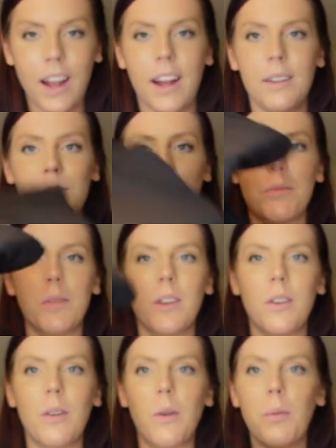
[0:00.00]
Adam some
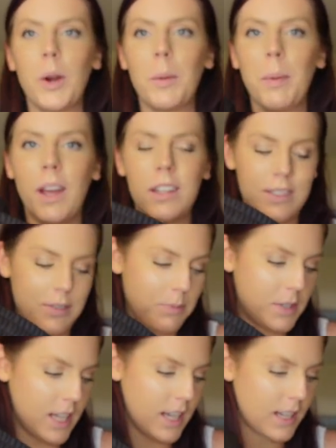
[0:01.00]
new work pants
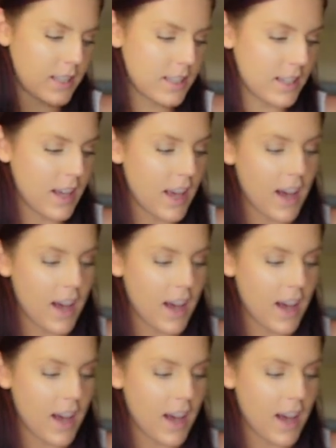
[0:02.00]
from Dick's.